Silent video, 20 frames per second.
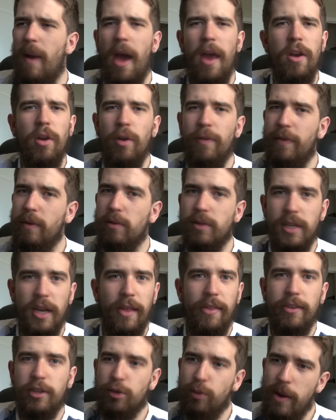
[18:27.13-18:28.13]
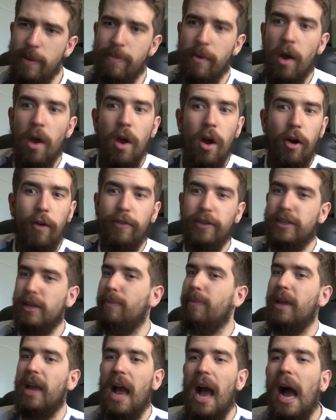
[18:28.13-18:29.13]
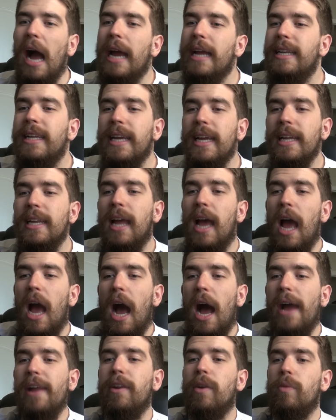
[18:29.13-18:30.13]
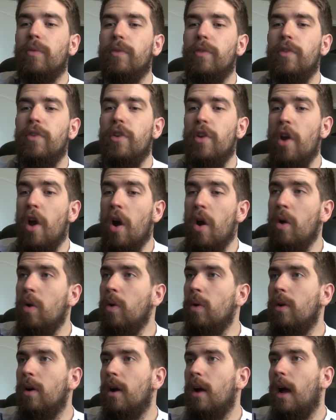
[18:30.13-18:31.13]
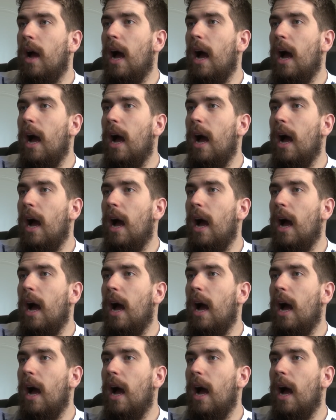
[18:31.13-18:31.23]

I don't know if it was another sweep or if it's something I did. I don't know.